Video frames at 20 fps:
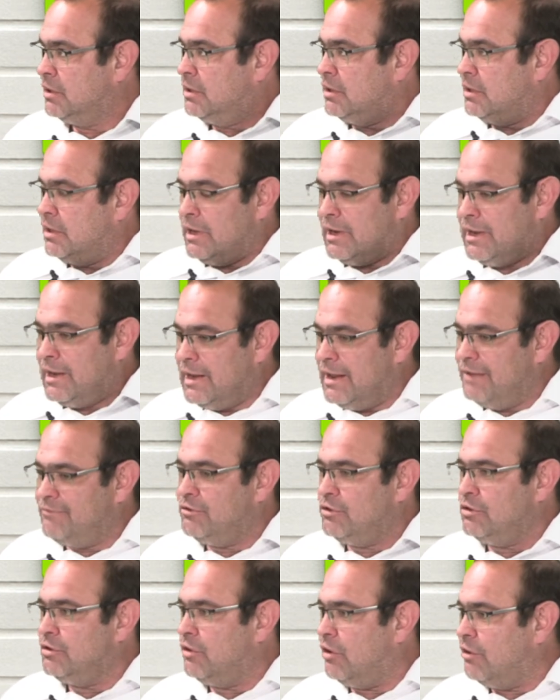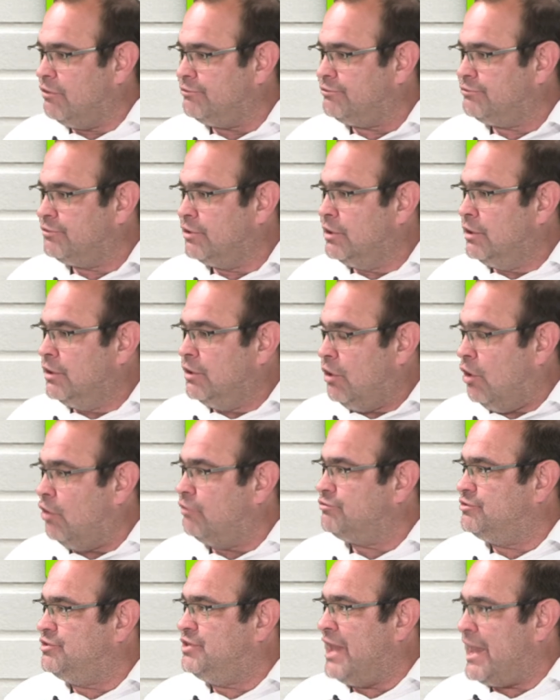level
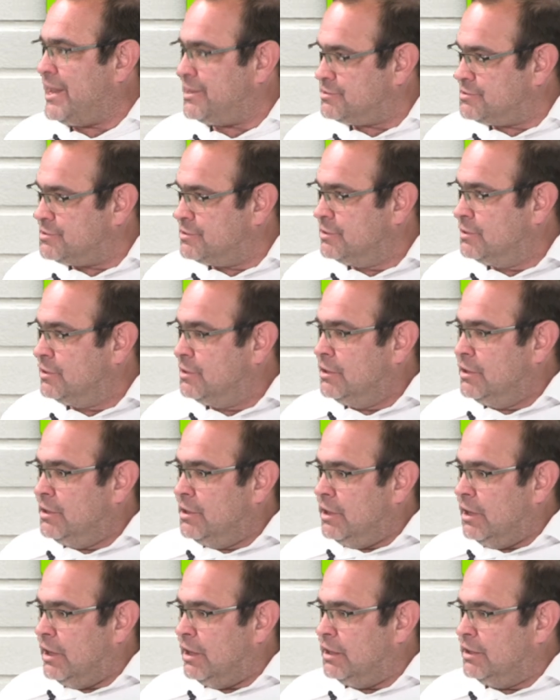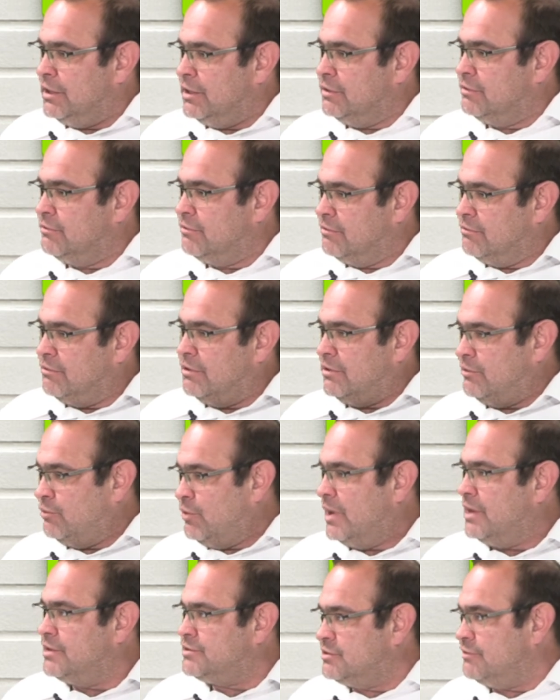of debt
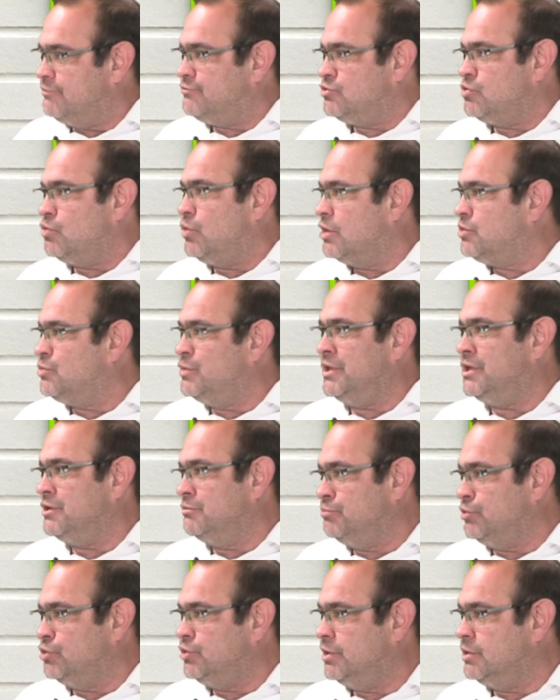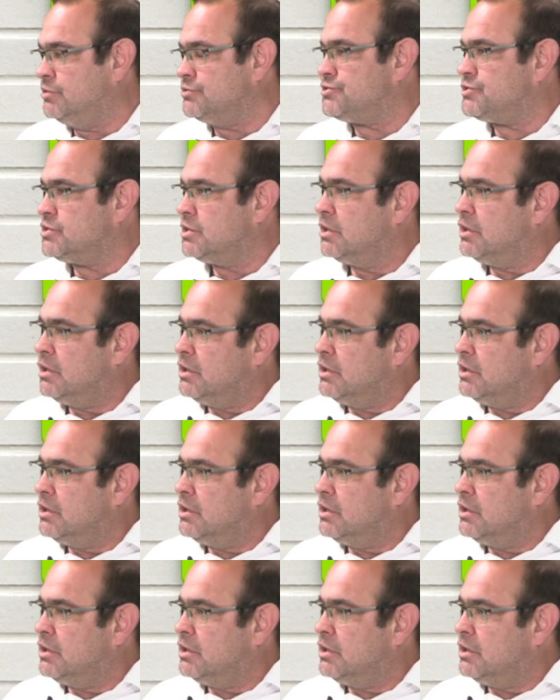relative to what we can produce.